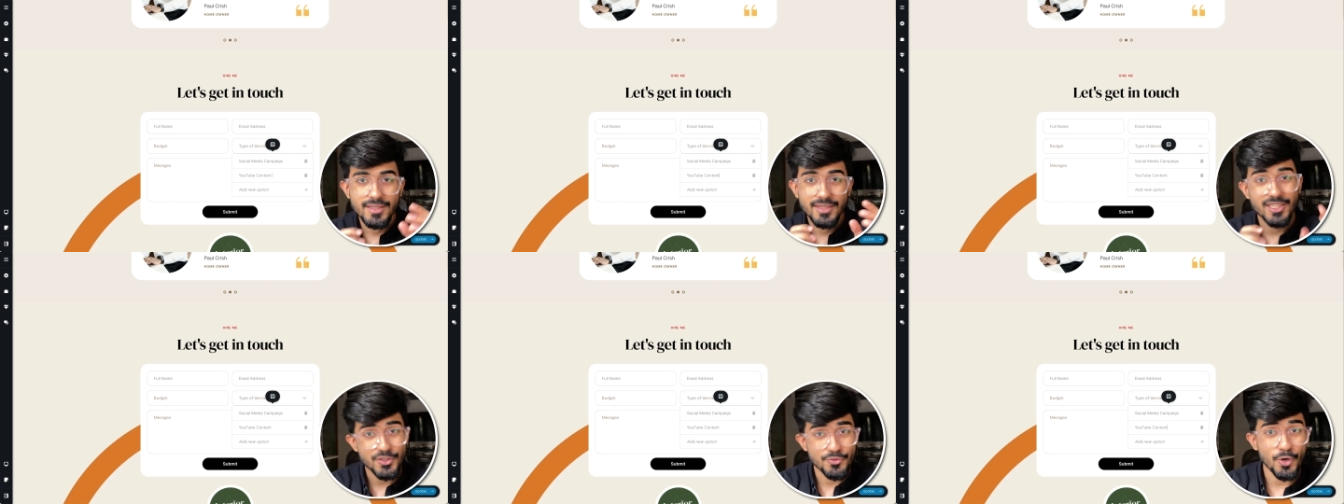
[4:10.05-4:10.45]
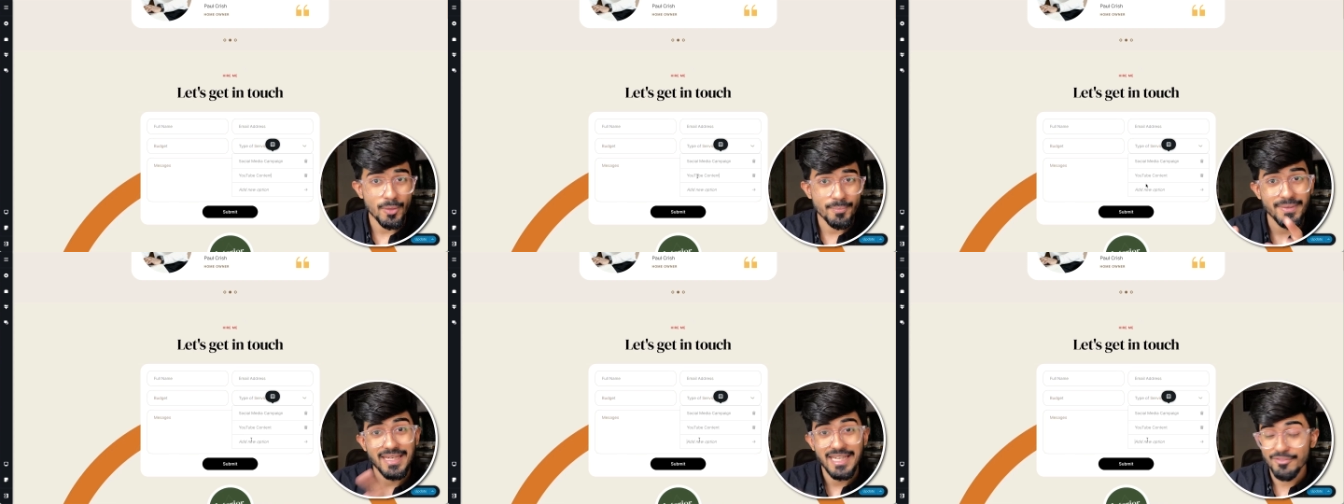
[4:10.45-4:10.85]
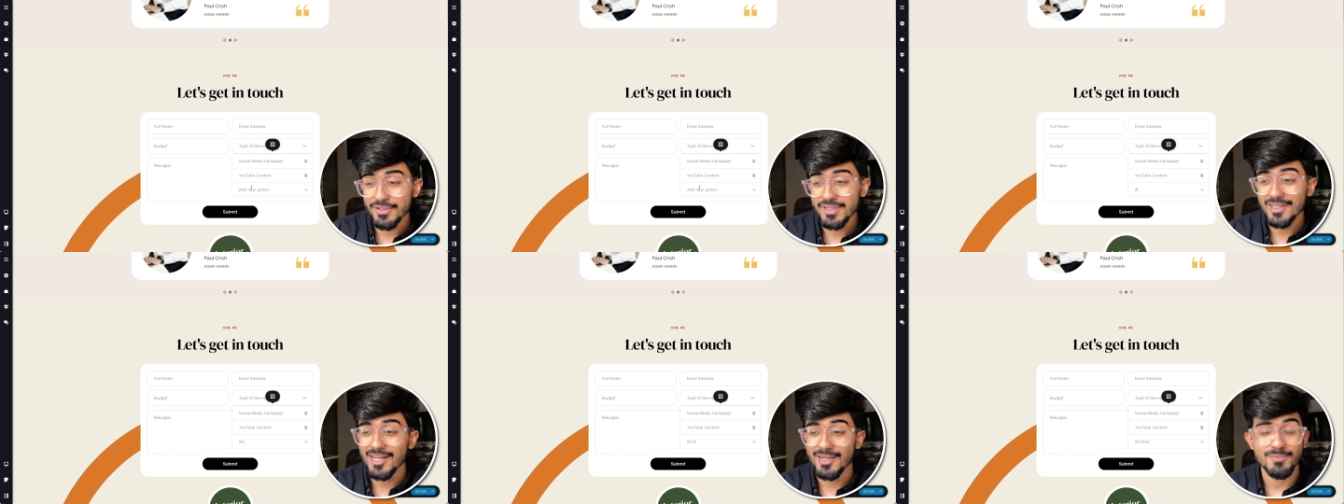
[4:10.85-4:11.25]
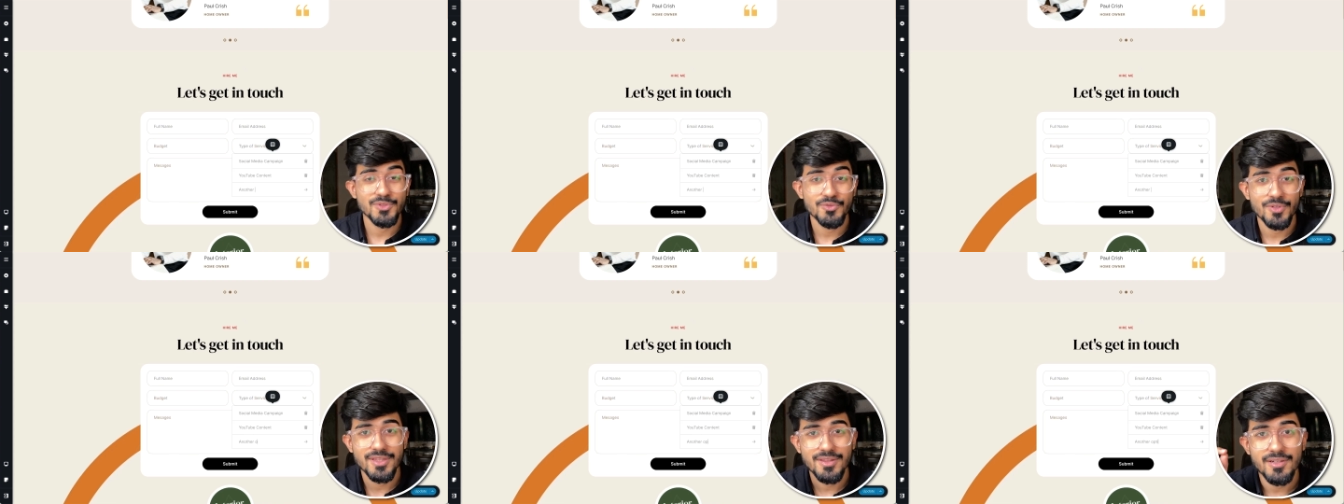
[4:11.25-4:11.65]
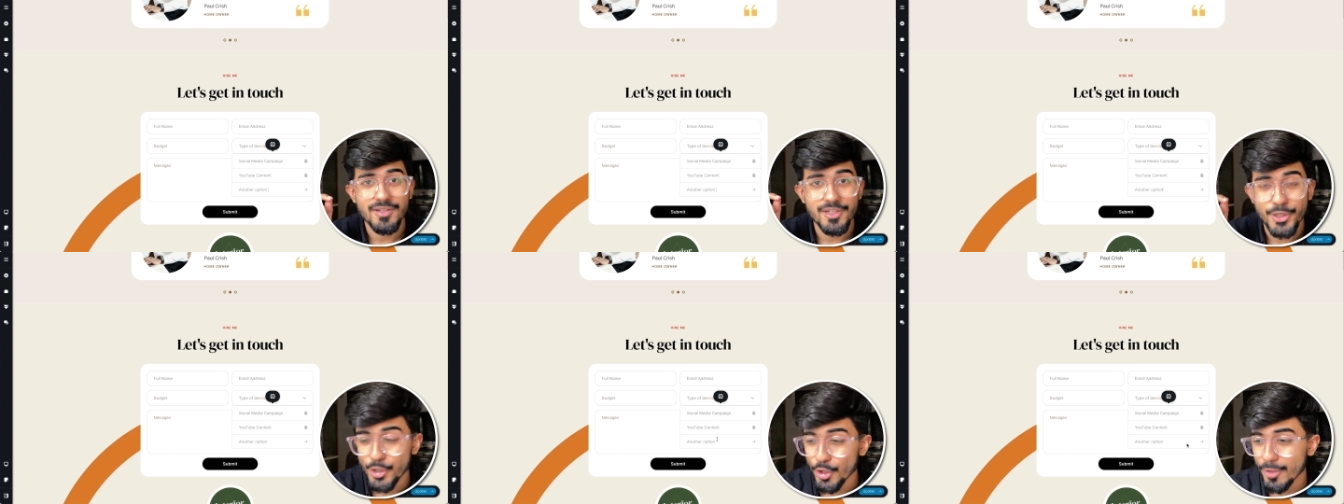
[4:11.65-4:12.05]
This form even comes with
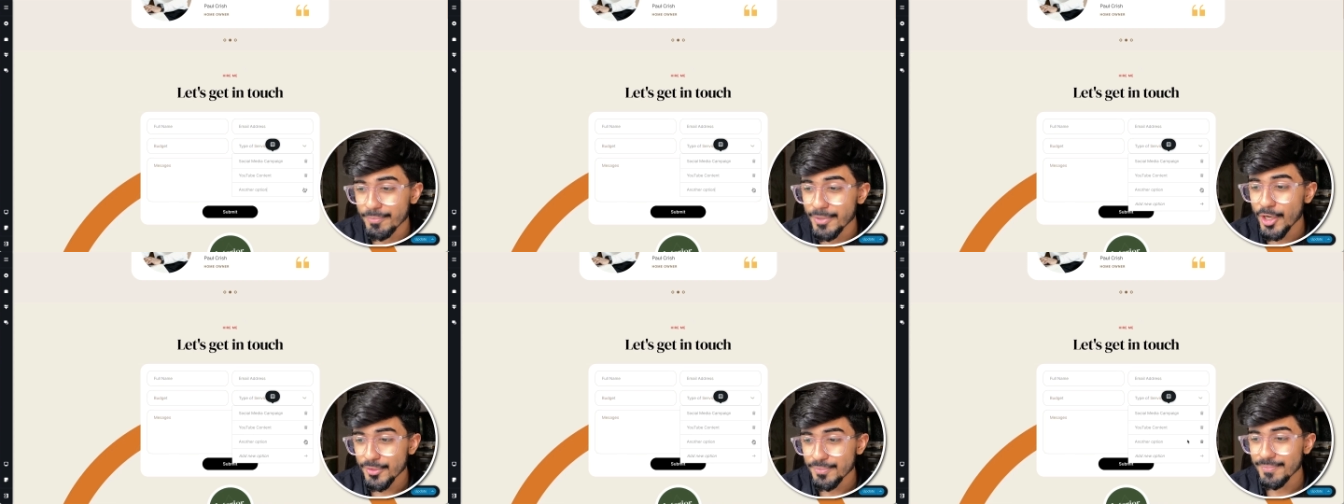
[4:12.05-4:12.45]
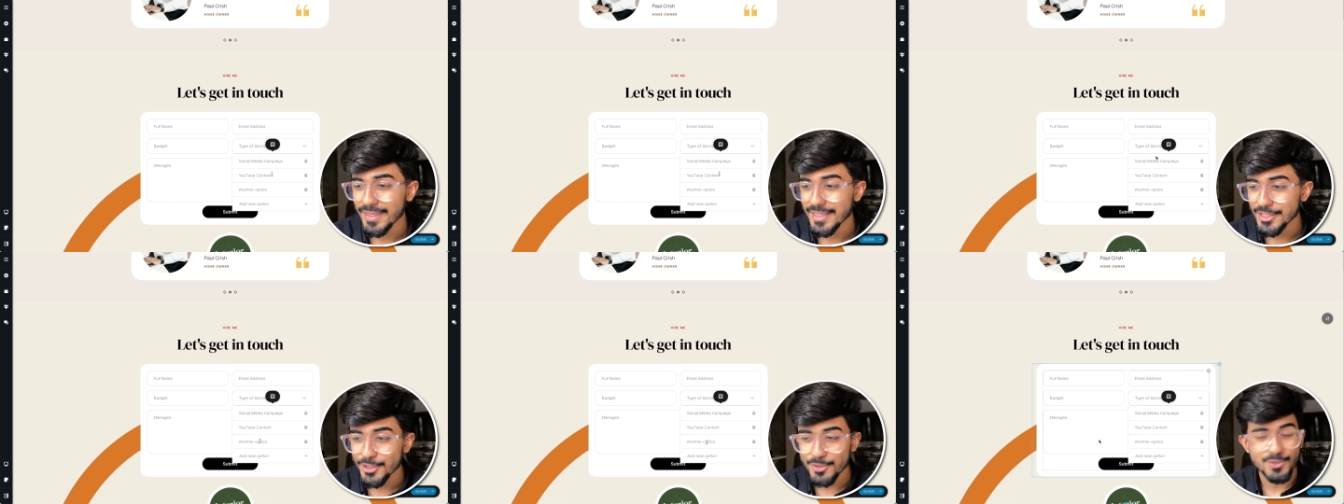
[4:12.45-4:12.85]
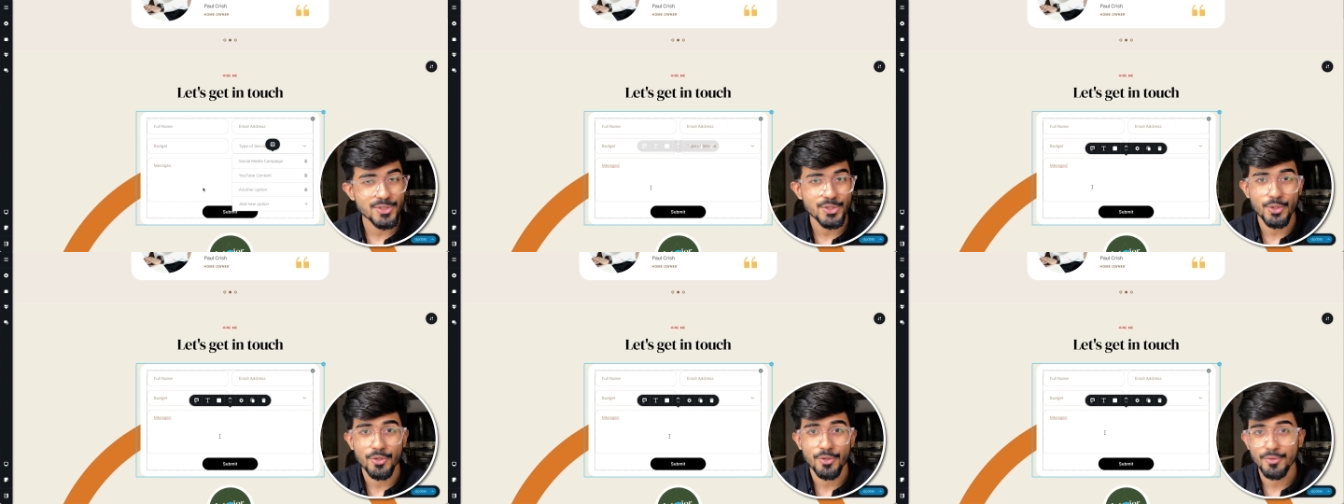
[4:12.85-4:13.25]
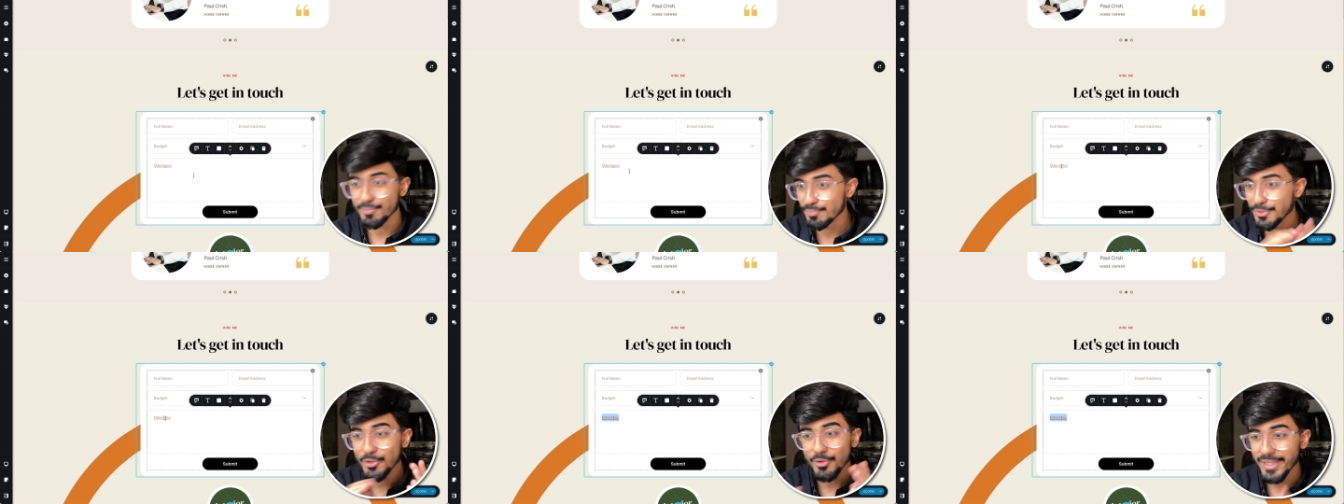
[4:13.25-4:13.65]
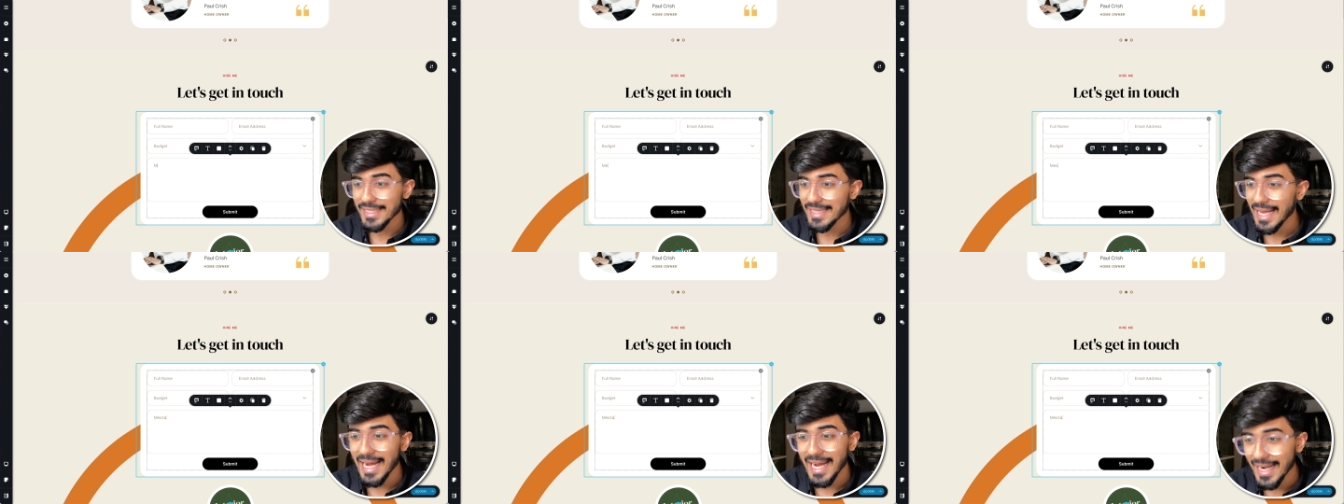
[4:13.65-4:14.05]
a drop down menu so you can
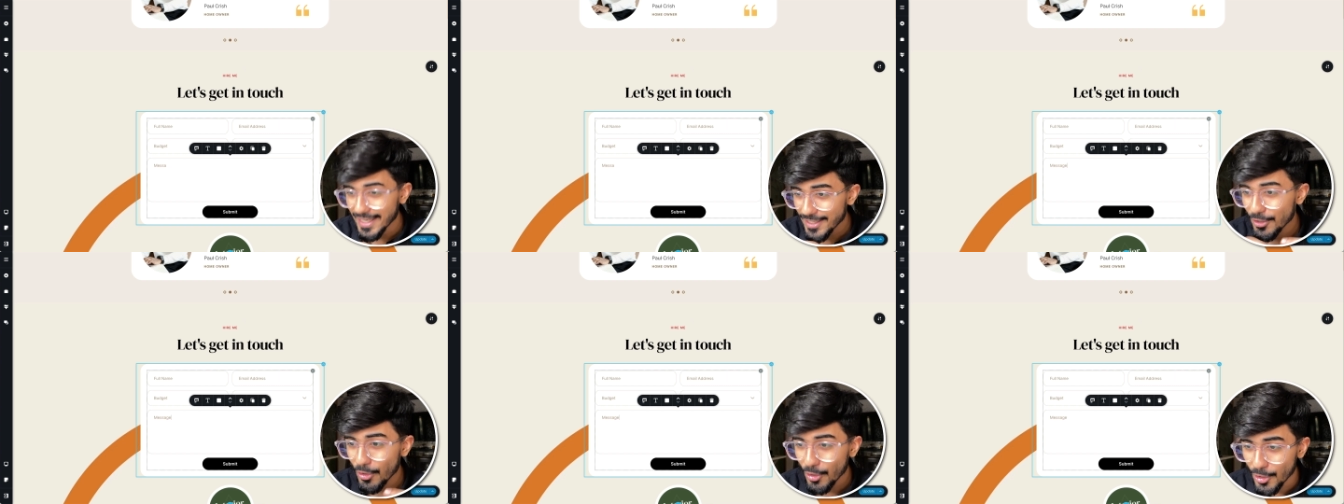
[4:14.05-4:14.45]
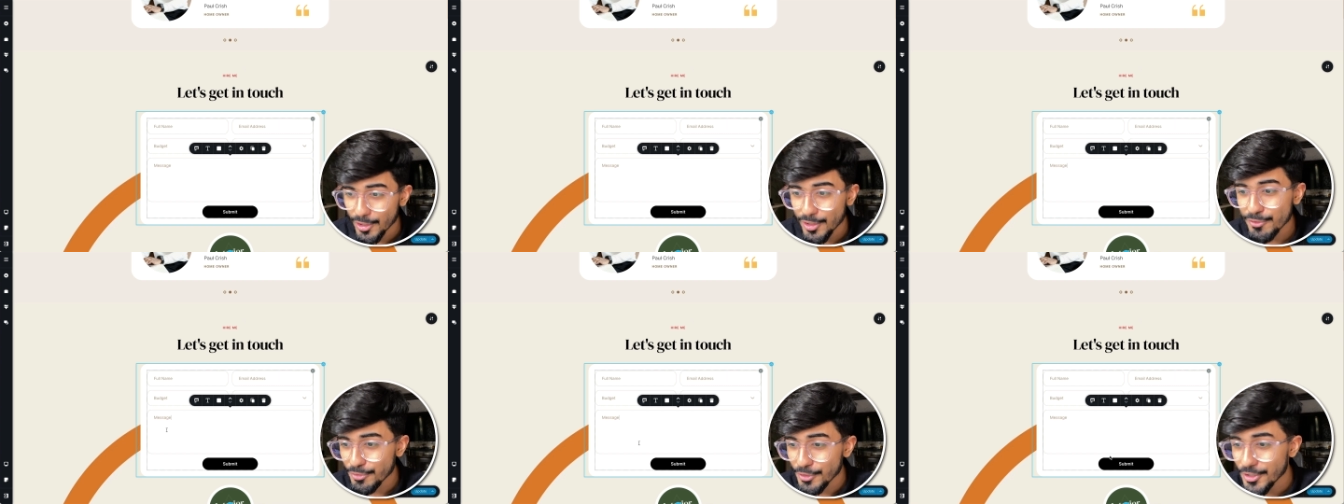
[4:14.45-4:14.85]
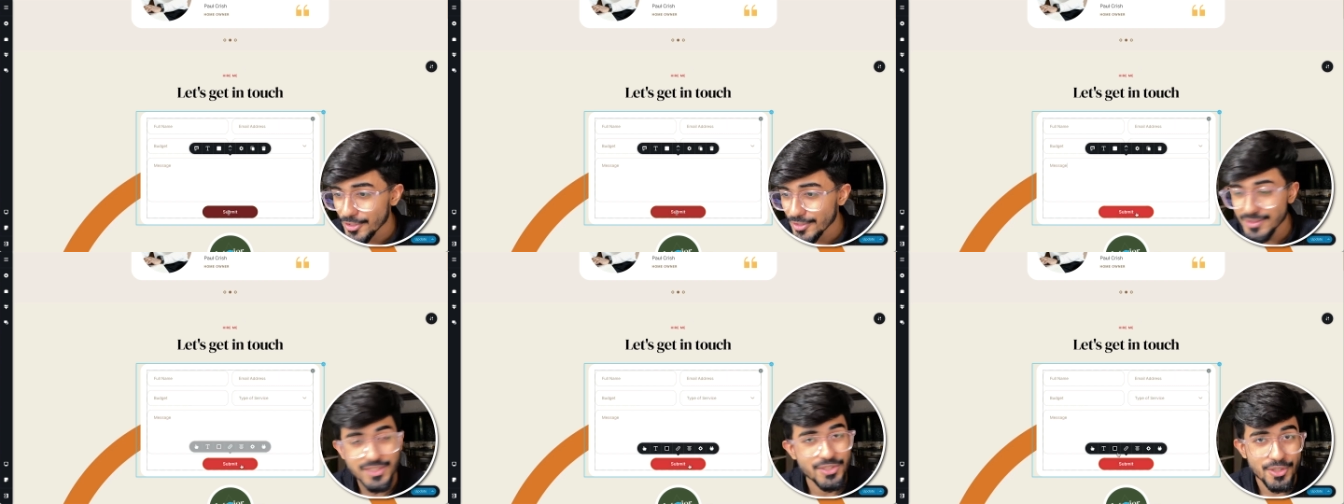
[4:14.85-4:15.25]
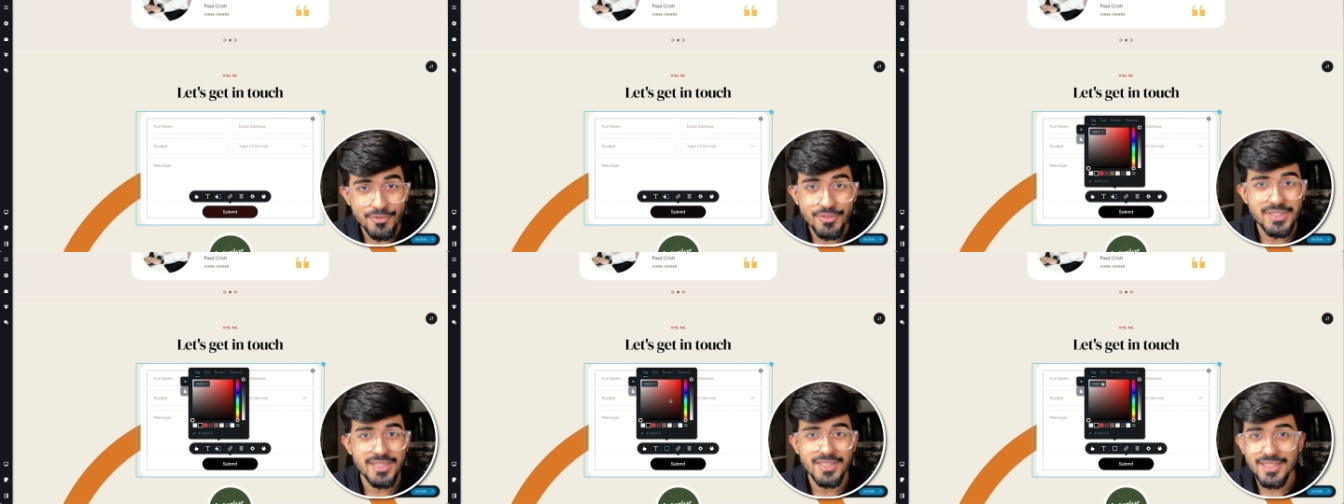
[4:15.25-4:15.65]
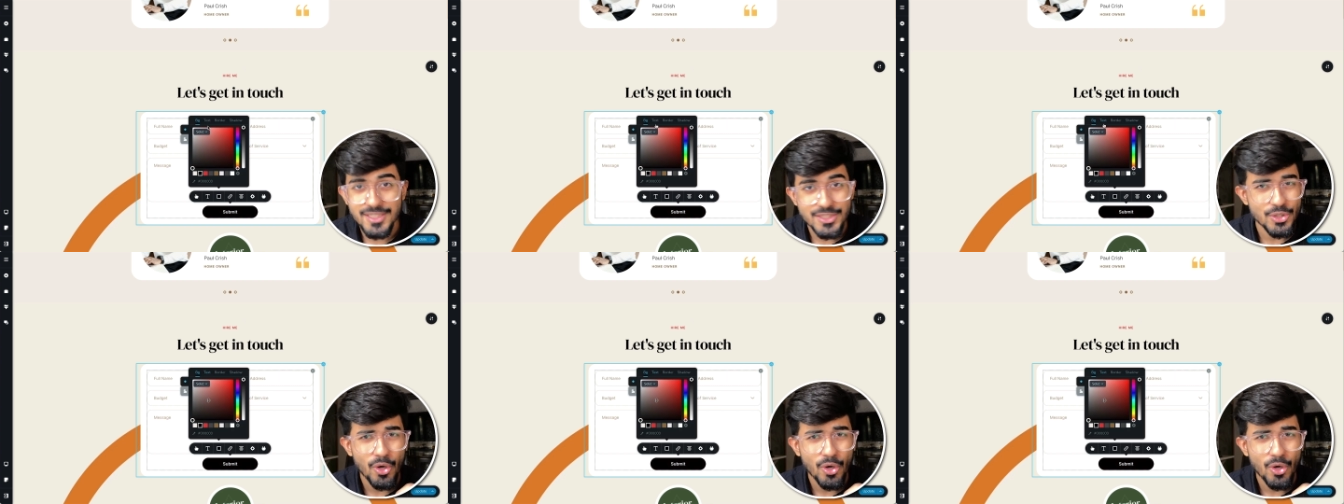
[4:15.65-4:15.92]
add all of your services,